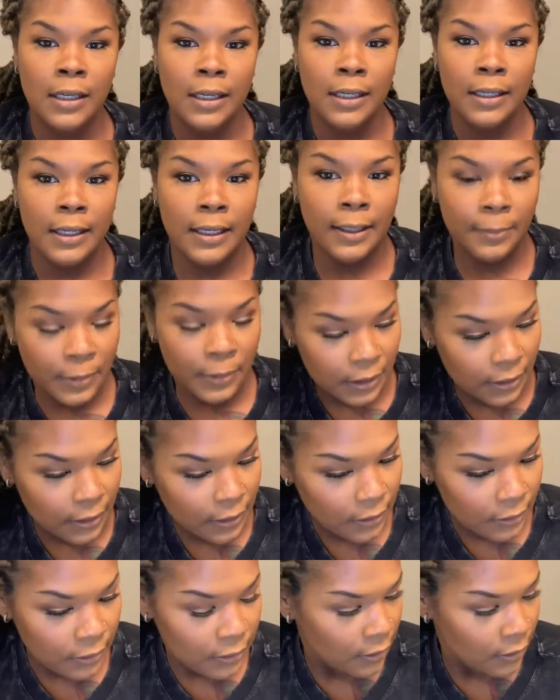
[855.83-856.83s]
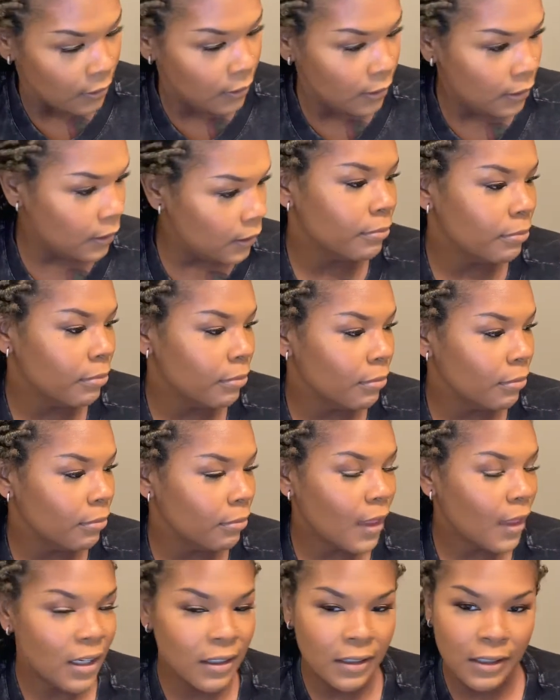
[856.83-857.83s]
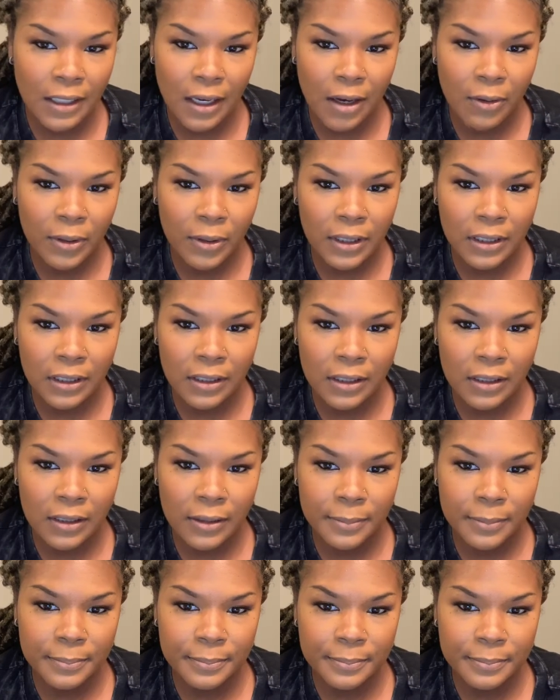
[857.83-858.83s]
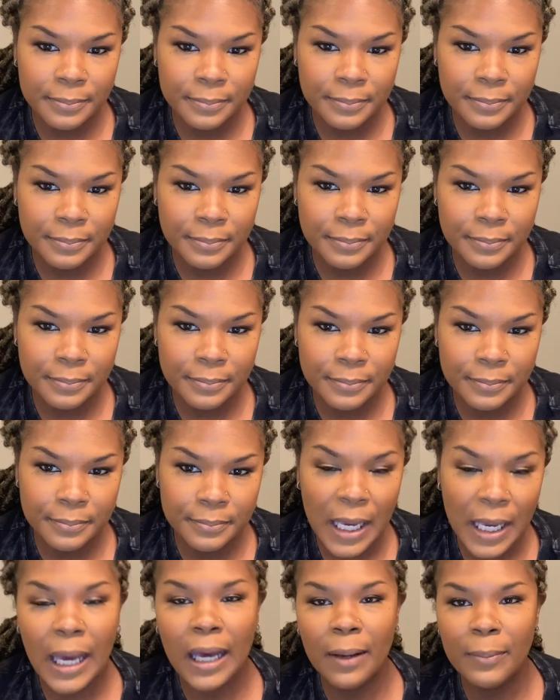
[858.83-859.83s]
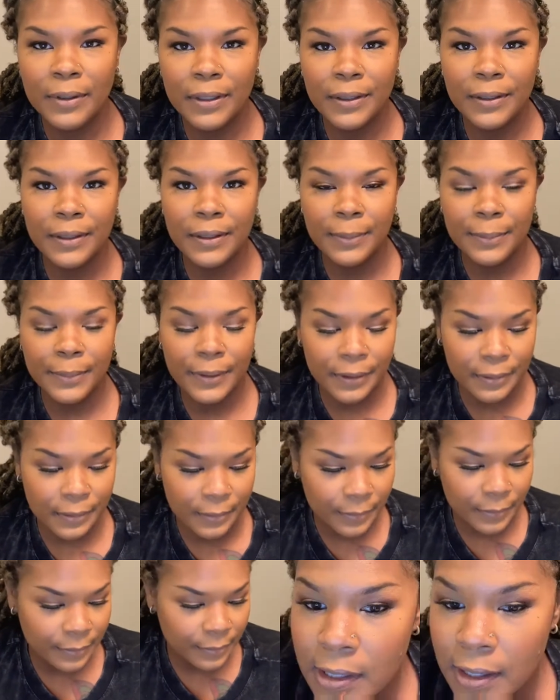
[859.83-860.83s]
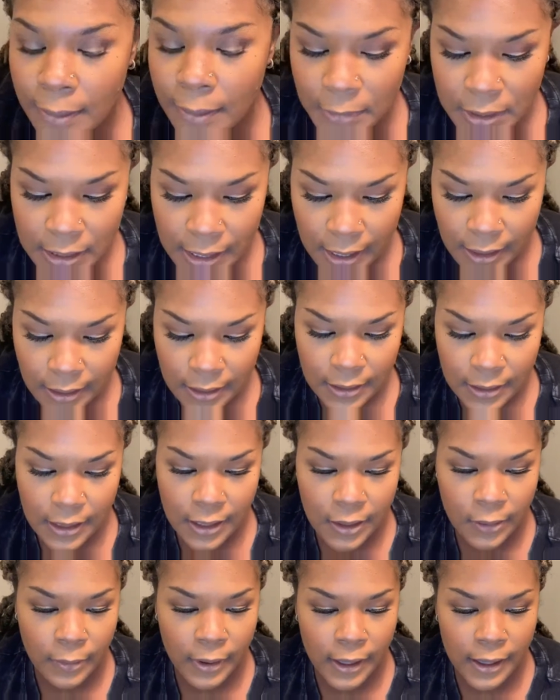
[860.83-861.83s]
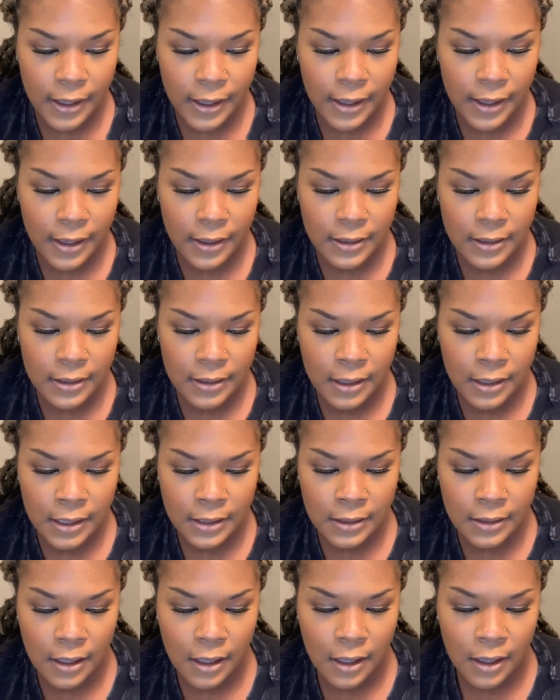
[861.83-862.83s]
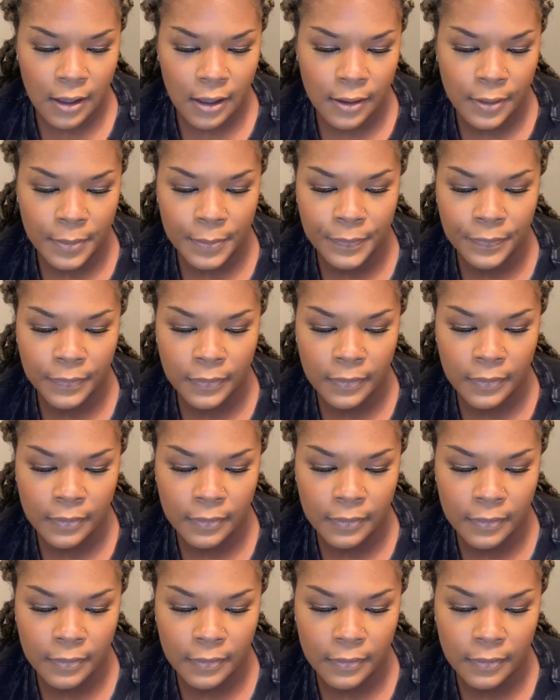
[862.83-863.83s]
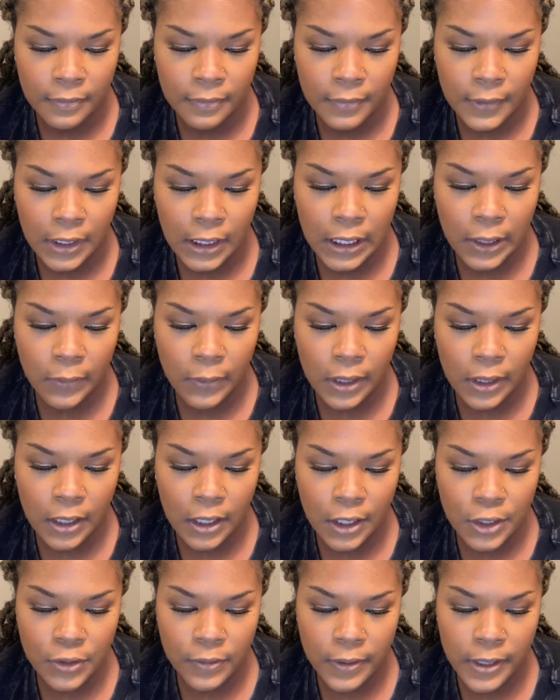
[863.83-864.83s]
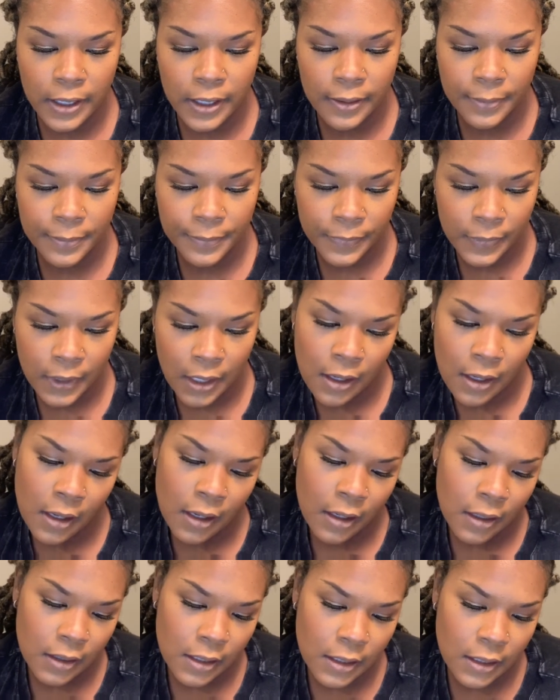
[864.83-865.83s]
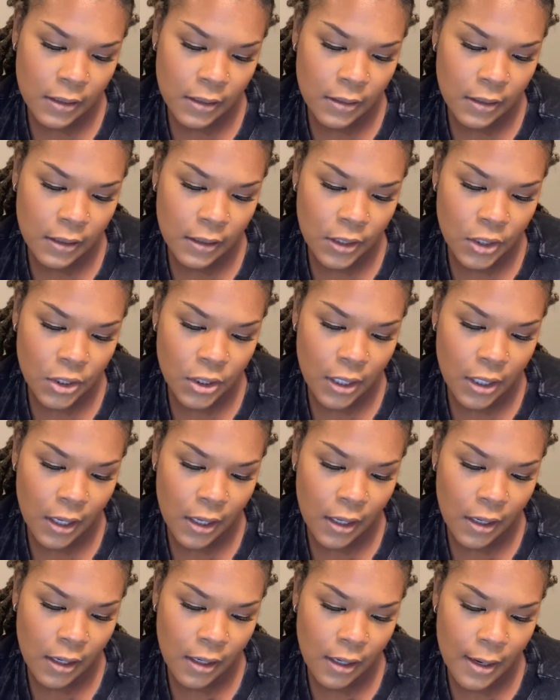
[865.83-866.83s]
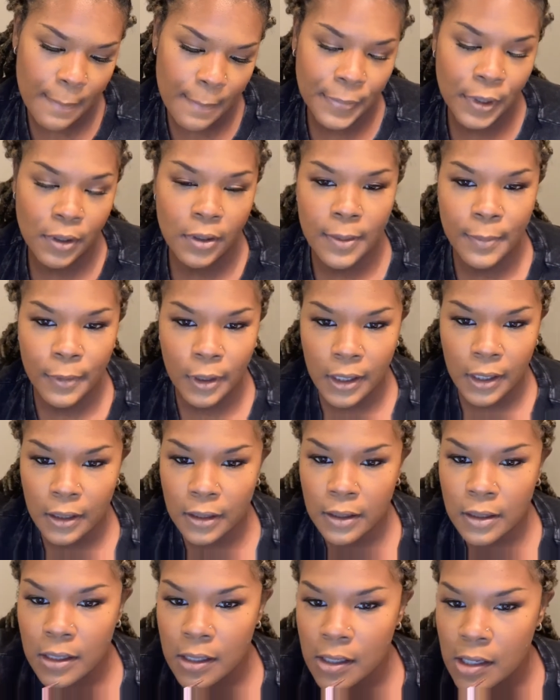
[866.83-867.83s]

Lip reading: I'm done. Y'all want a lip? I'll put a lip on. I'm gonna take this NYX, it's the liquid lingerie. This is in the shade Beauty Mark.